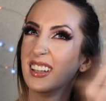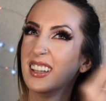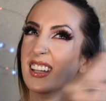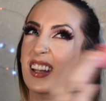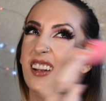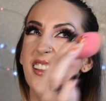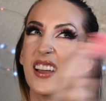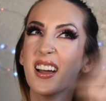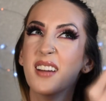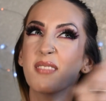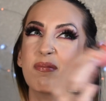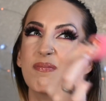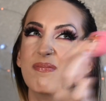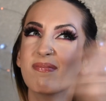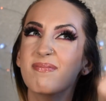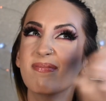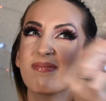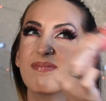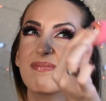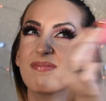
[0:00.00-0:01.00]
you hear that?
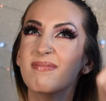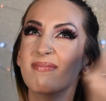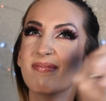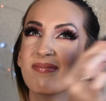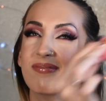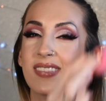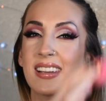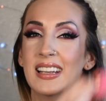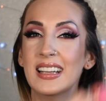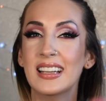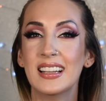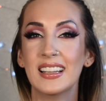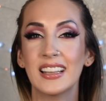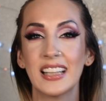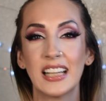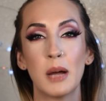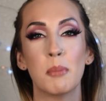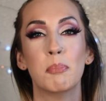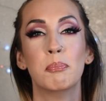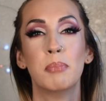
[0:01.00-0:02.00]

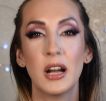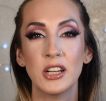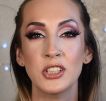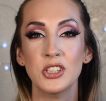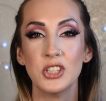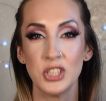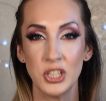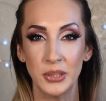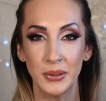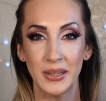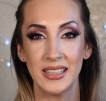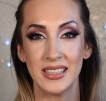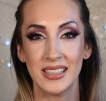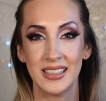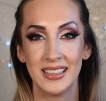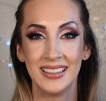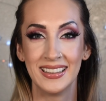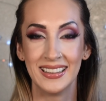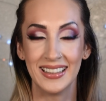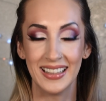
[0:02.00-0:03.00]
Like a punch to it.
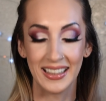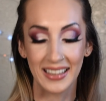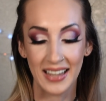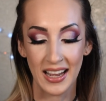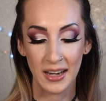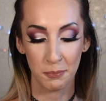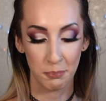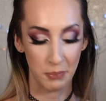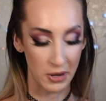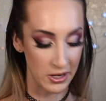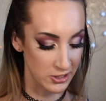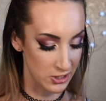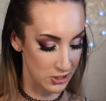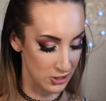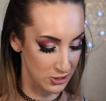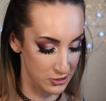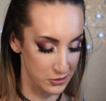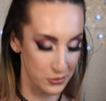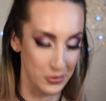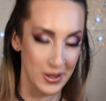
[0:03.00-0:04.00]
It kind of
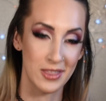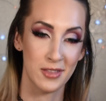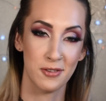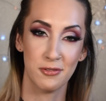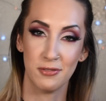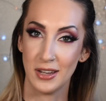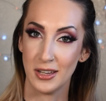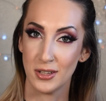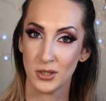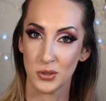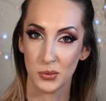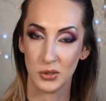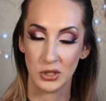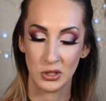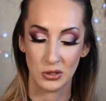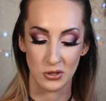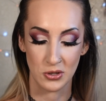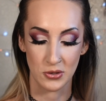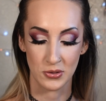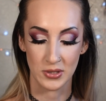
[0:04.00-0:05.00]
punches you in the face when
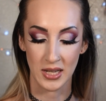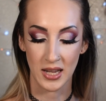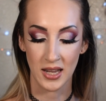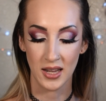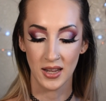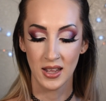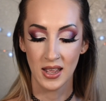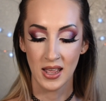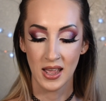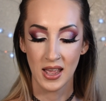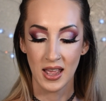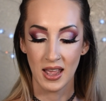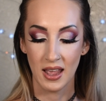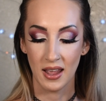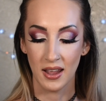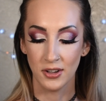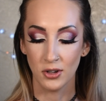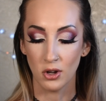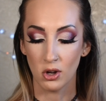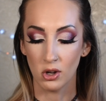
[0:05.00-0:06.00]
you use it.
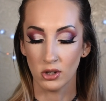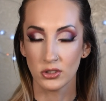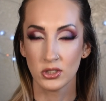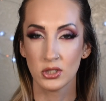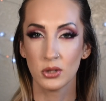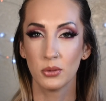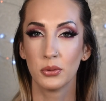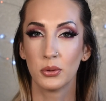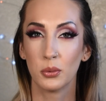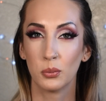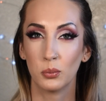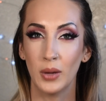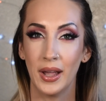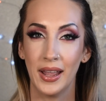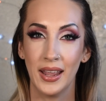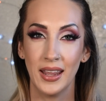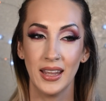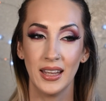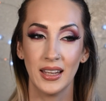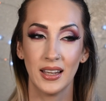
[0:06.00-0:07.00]
And also the
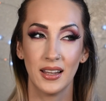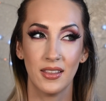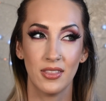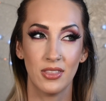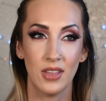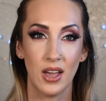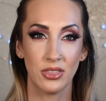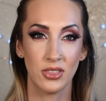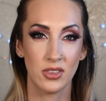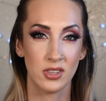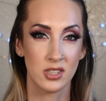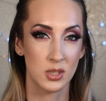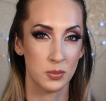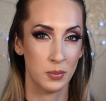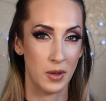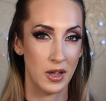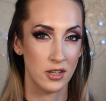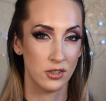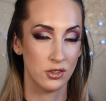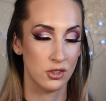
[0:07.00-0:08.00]
way that the
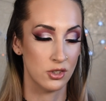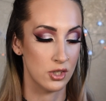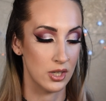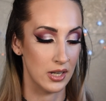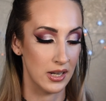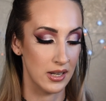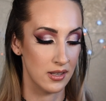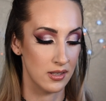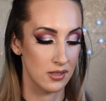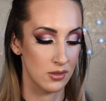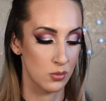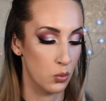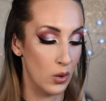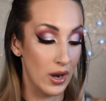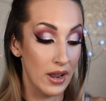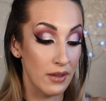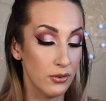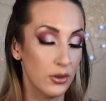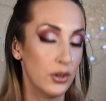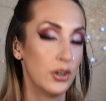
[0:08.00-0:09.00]
sponge is,
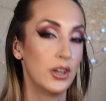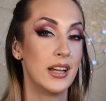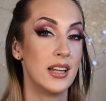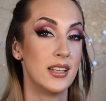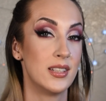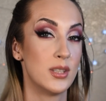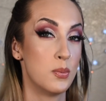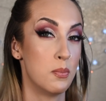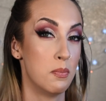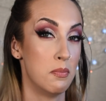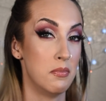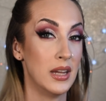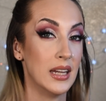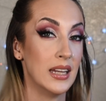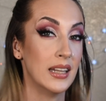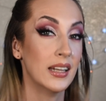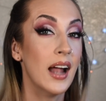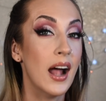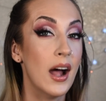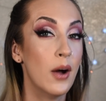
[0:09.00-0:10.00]
whatever it's
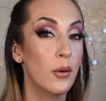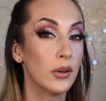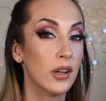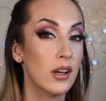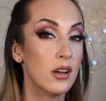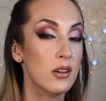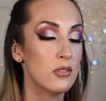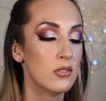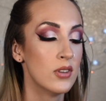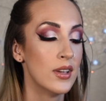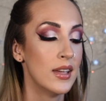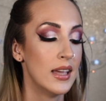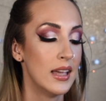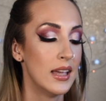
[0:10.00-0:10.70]
made out of,